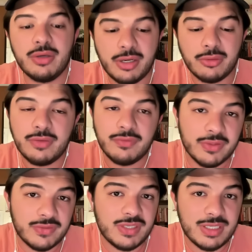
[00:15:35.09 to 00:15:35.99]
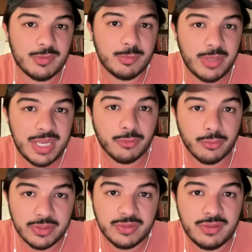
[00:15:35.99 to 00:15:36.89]
not only for this team's
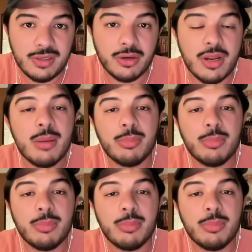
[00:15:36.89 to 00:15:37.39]
payroll this year,